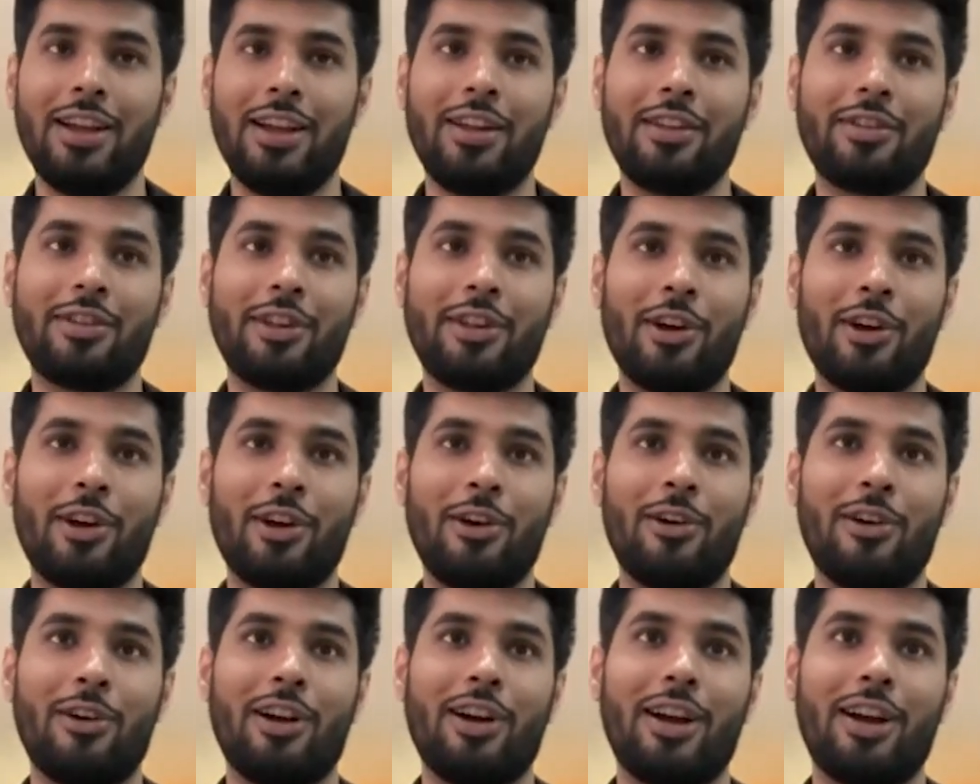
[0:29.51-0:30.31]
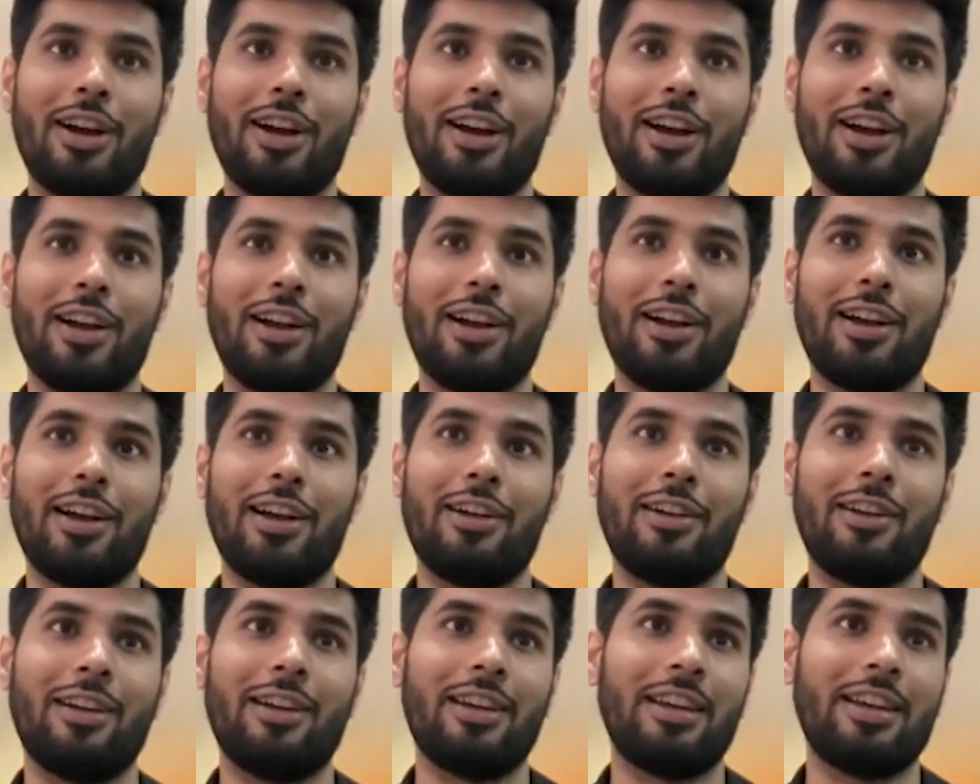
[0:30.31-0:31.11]
So
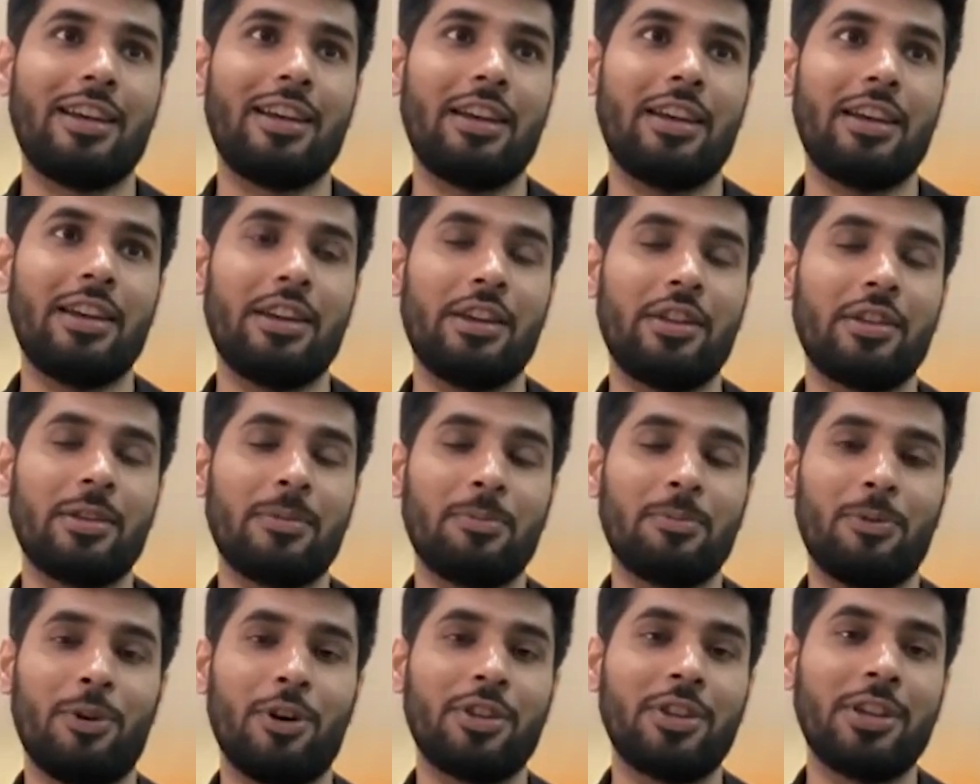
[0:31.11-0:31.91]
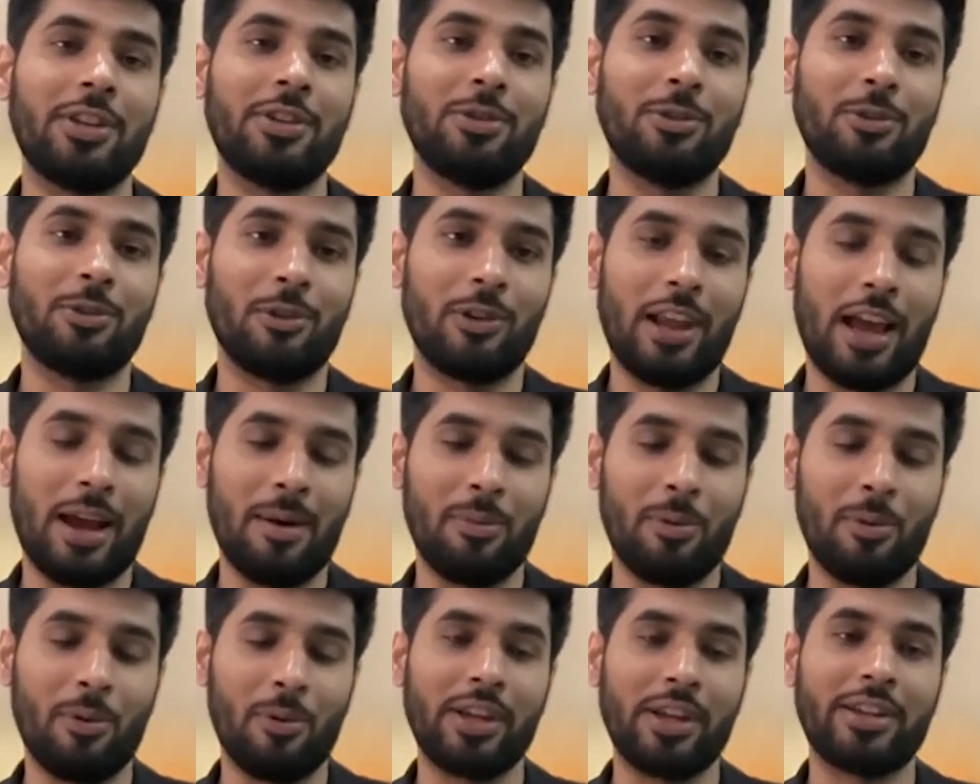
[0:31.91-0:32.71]
it is important to
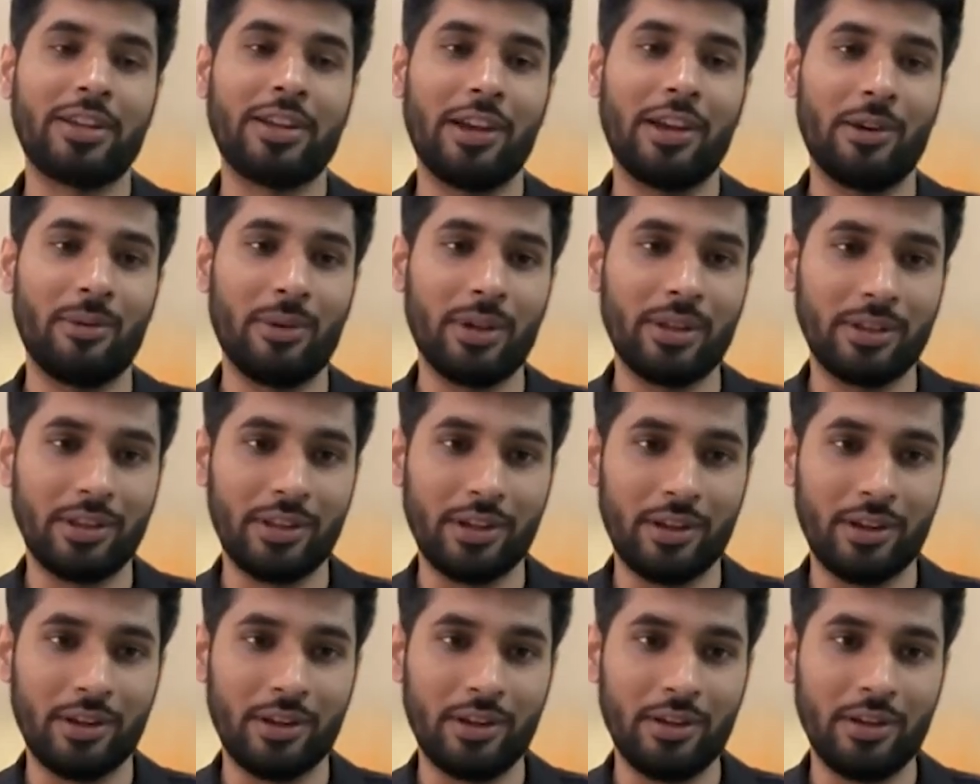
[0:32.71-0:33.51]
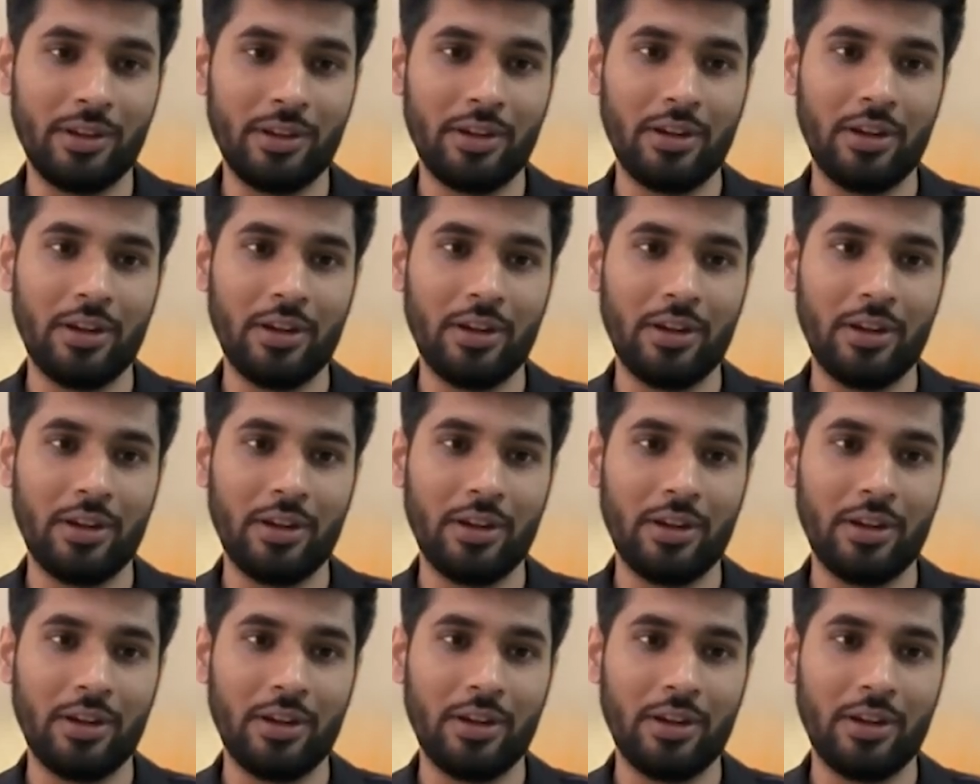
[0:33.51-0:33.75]
collaborate here and there